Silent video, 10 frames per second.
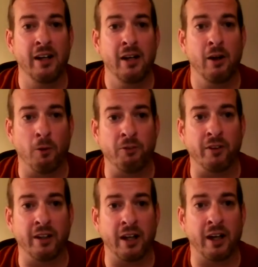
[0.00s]

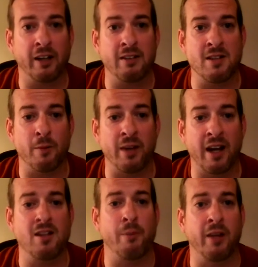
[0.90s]
hopefully somebody
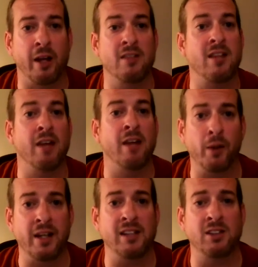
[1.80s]
got something out of this. And
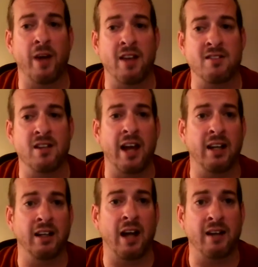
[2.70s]
please don't hesitate
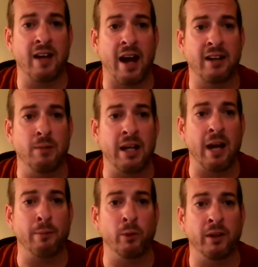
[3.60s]
in contacting me.
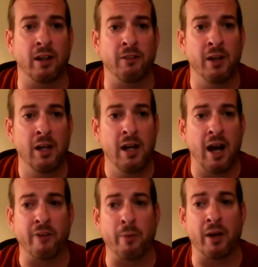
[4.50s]
Emma will give
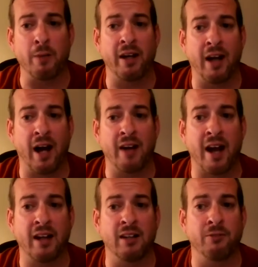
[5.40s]
everybody my
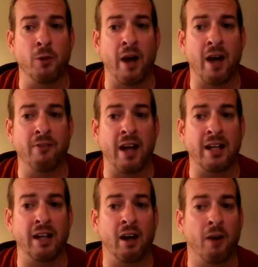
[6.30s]
contact if you have
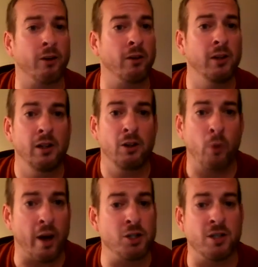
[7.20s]
any other
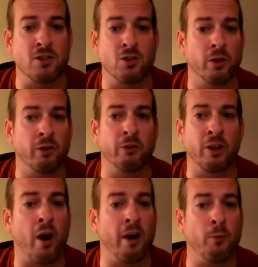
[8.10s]
questions or
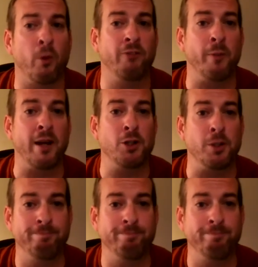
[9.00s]
require more information.